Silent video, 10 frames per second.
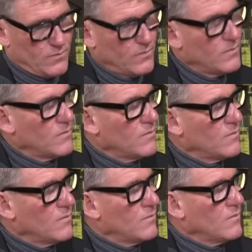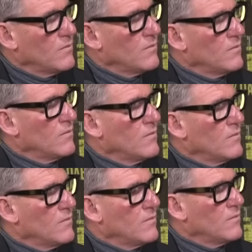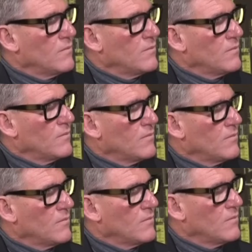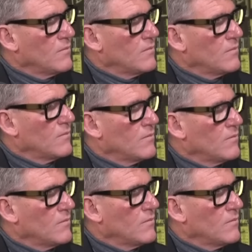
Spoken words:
This person isn't speaking.